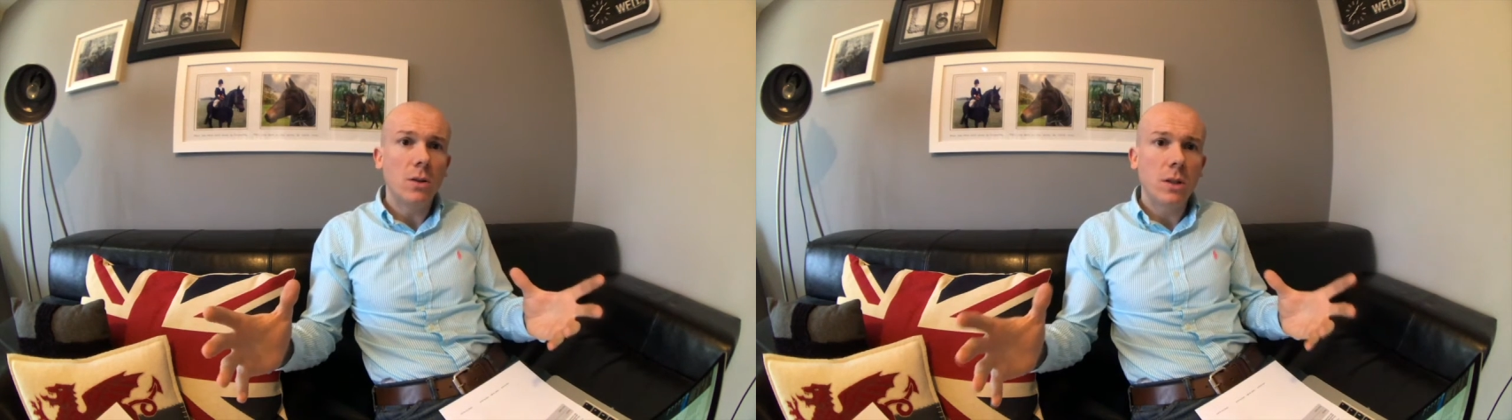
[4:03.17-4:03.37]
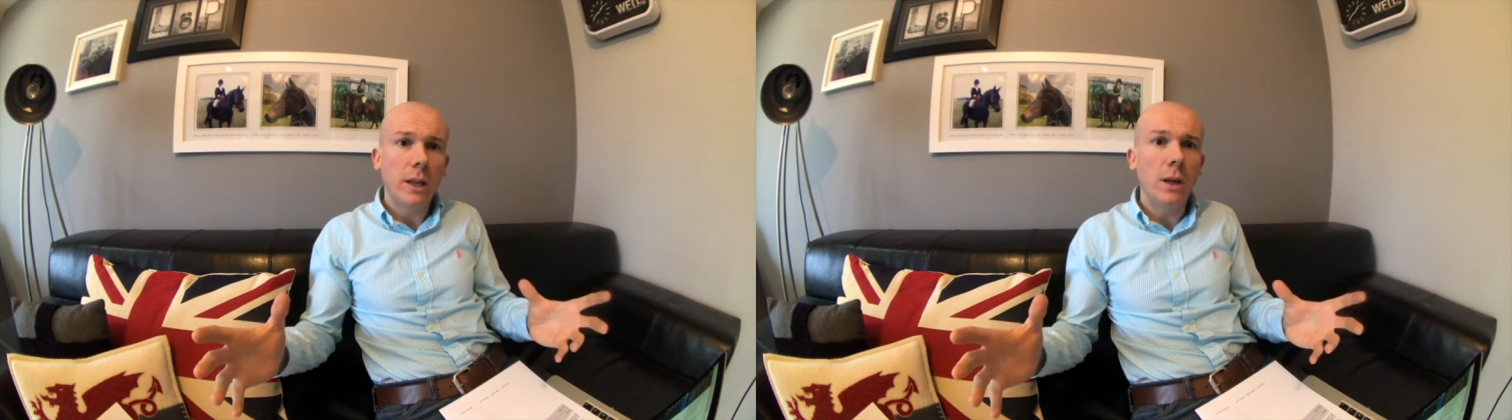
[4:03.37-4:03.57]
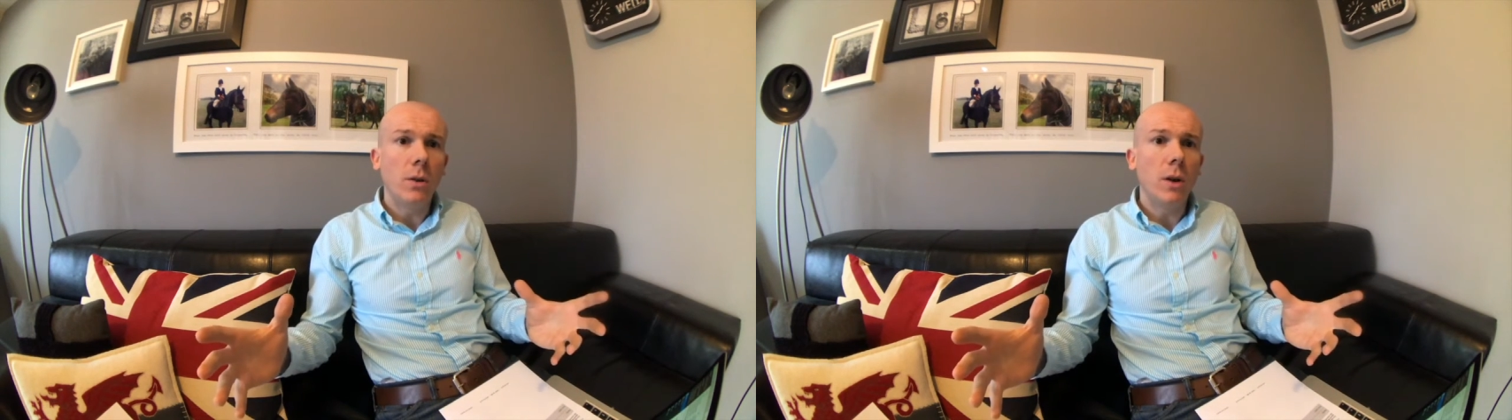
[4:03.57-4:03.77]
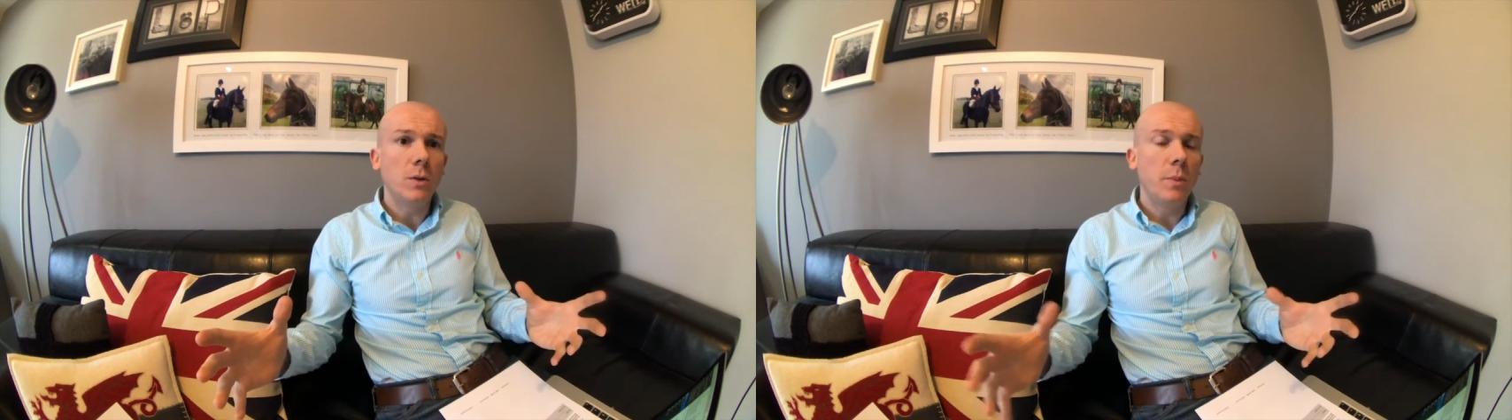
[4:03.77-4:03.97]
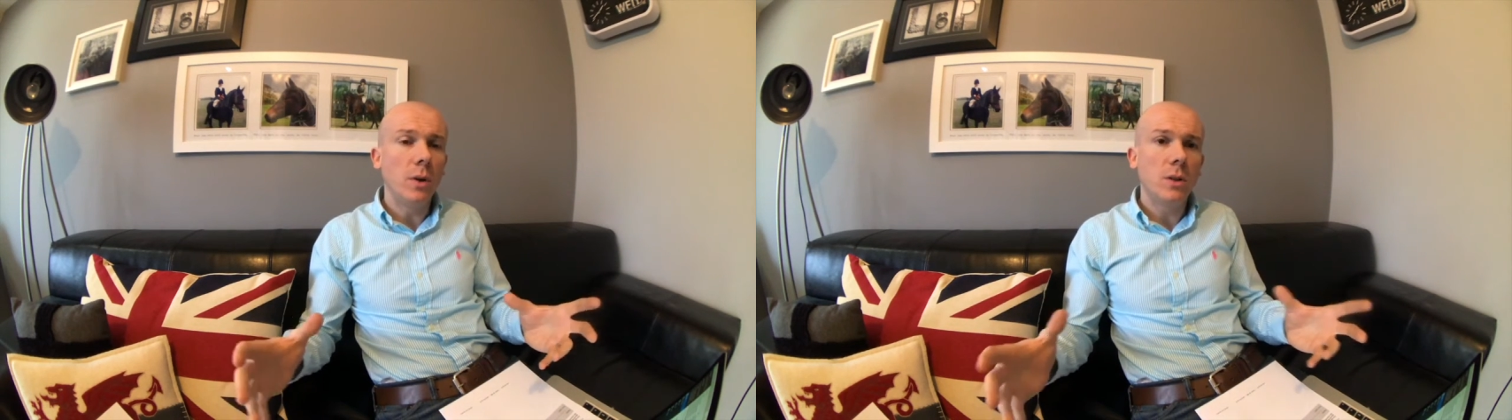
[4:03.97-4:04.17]
to kill those
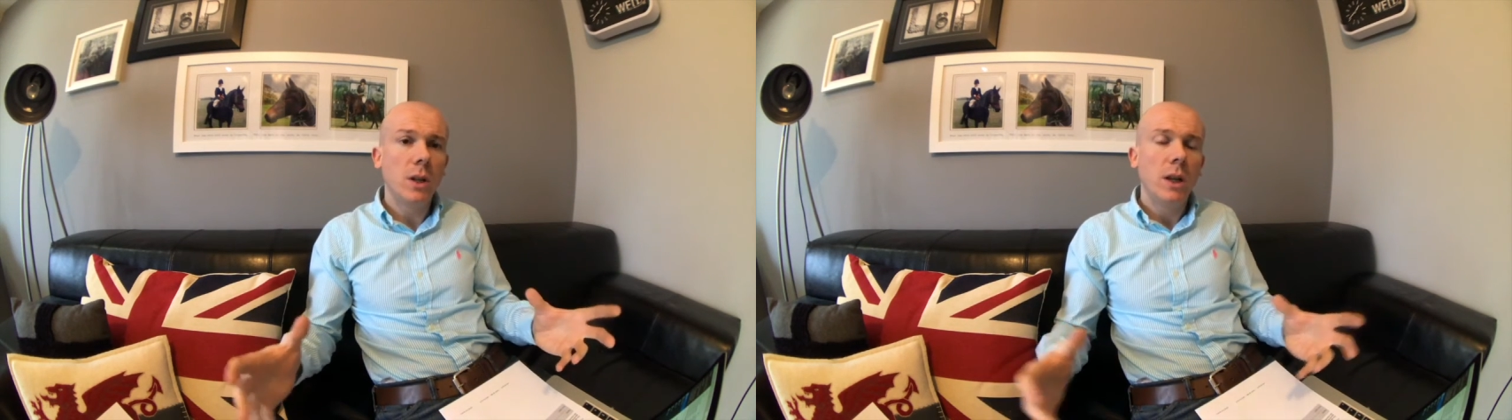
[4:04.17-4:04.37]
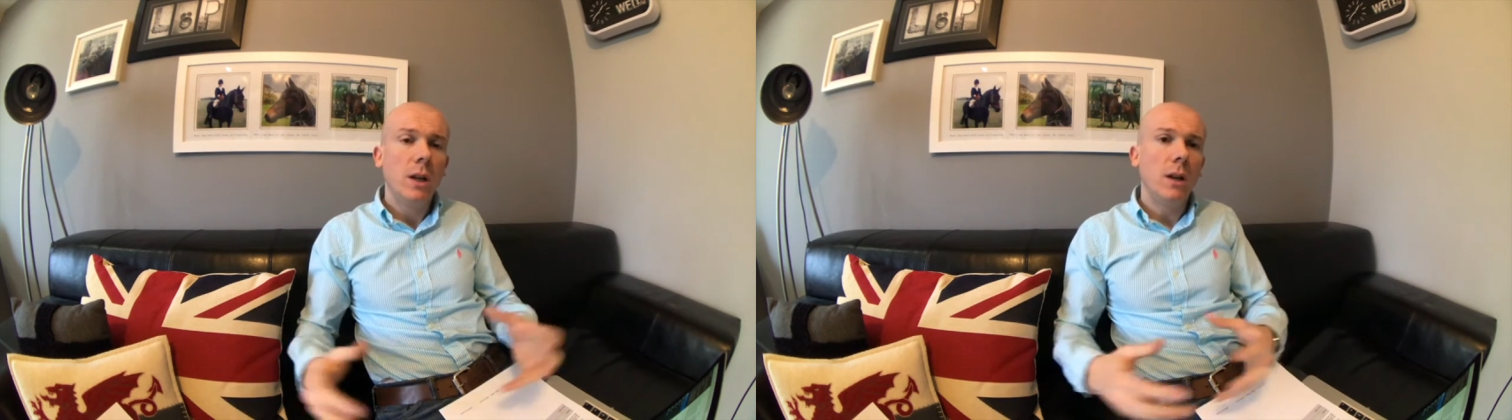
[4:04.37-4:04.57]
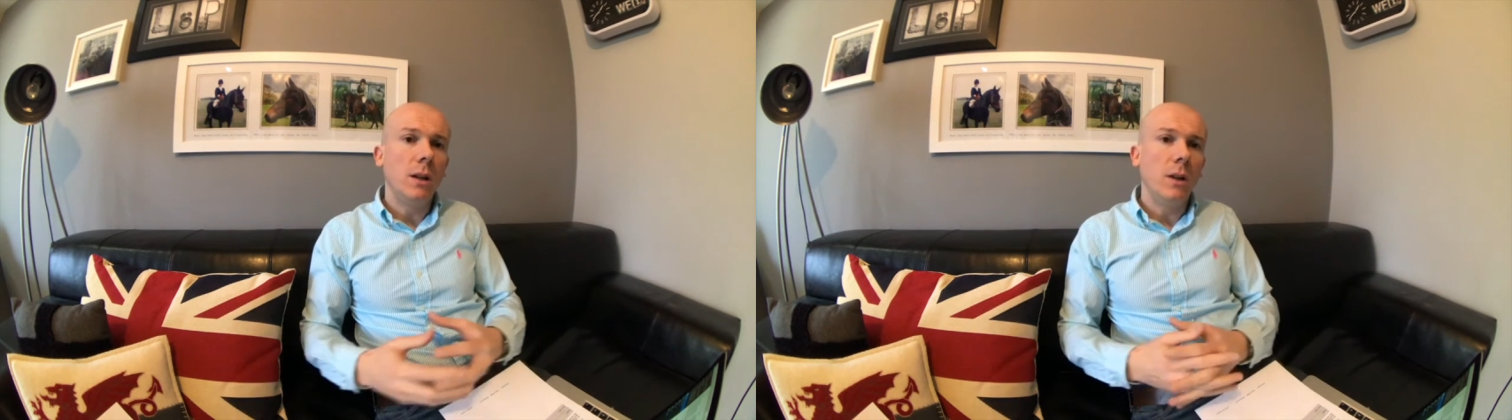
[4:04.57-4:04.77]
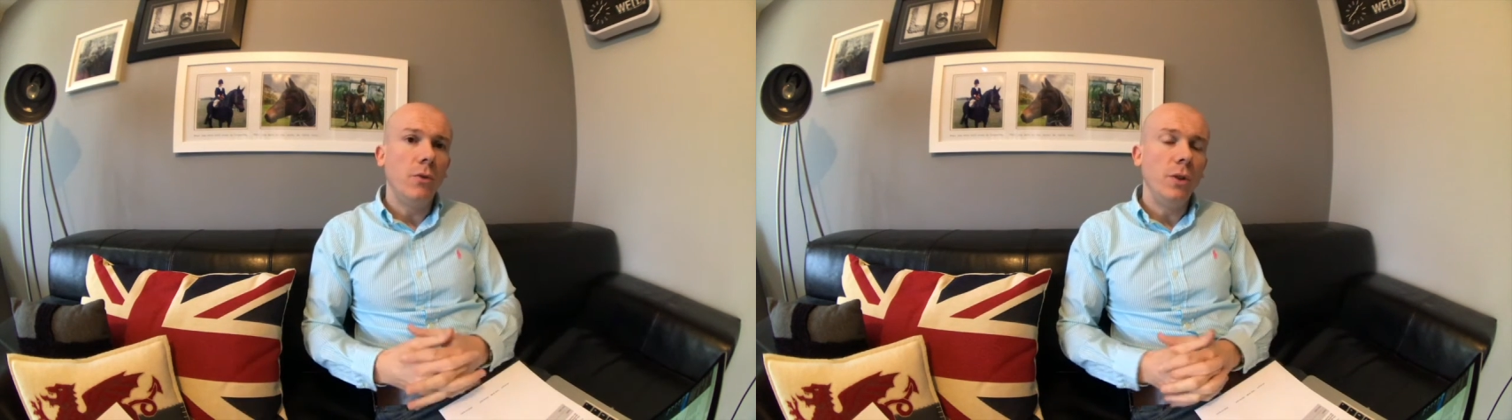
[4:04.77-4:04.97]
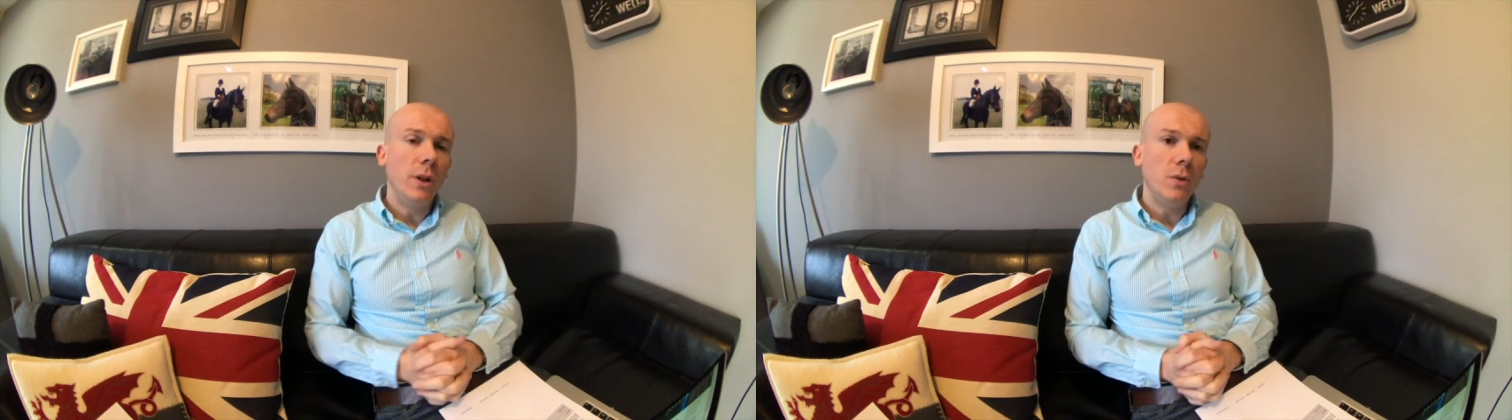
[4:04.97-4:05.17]
bugs and
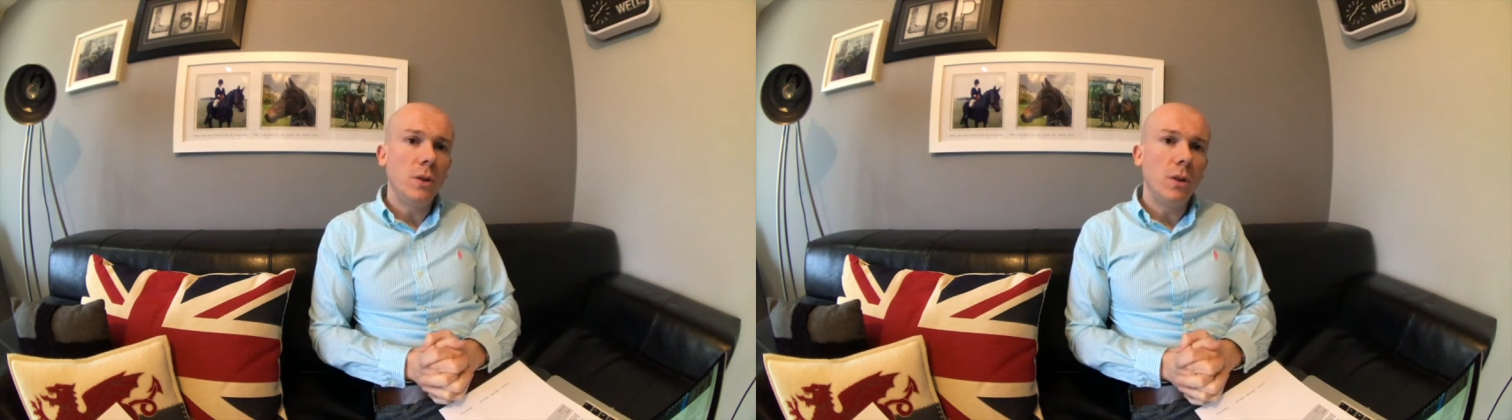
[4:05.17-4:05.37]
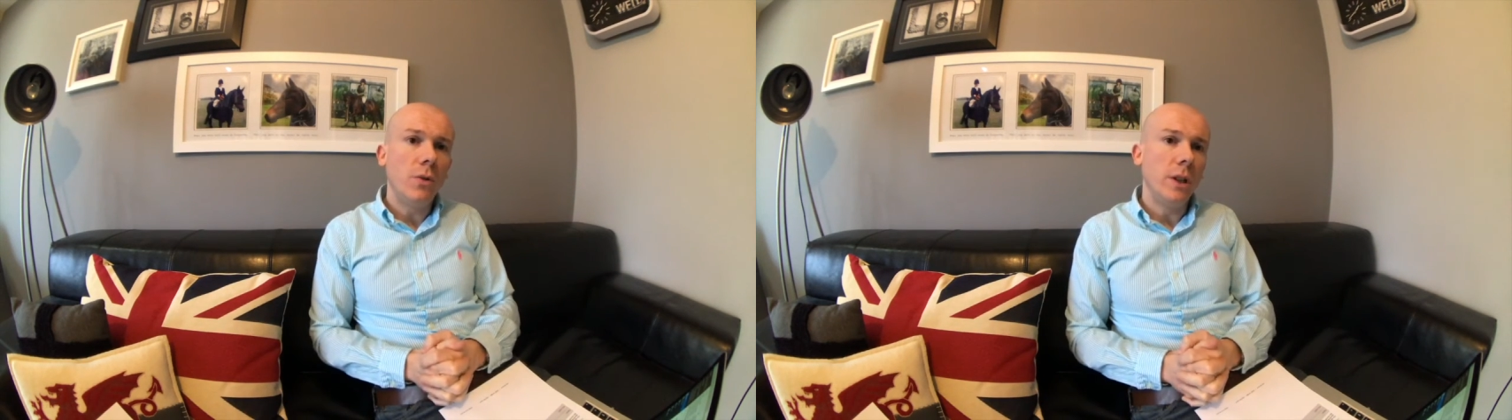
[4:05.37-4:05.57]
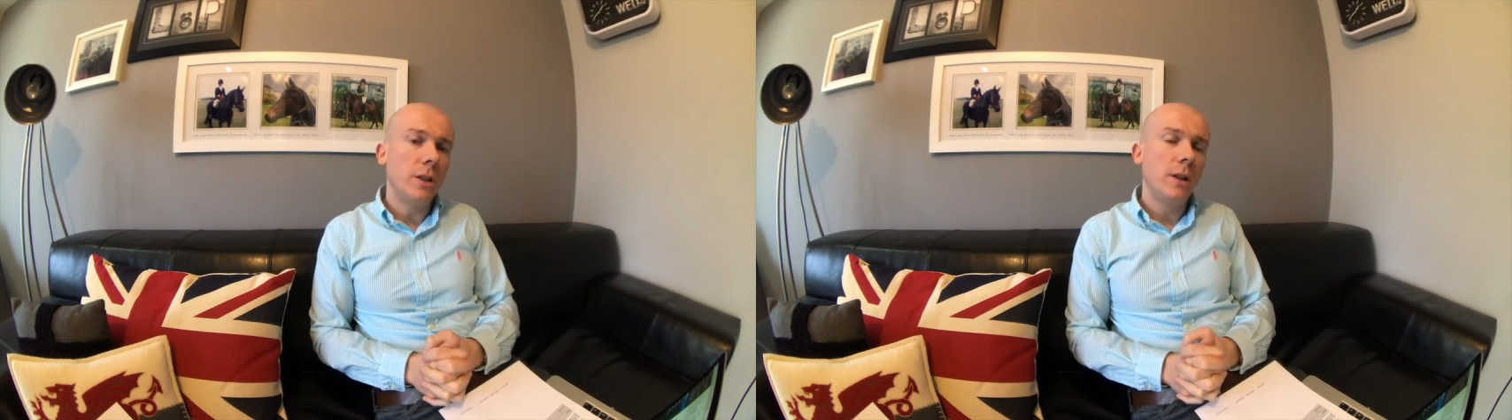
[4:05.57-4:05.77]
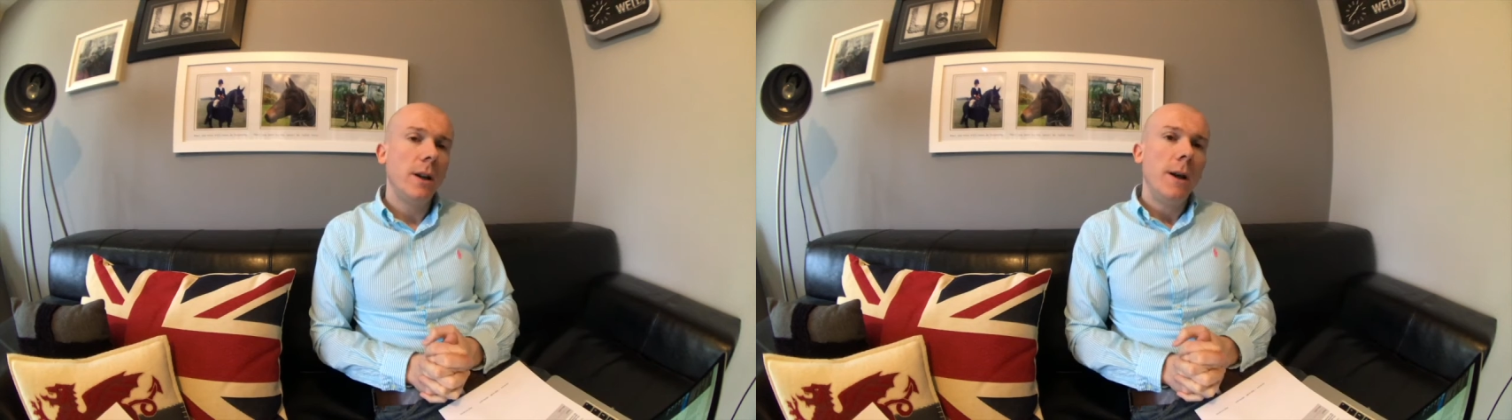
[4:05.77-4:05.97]
reduce the risk.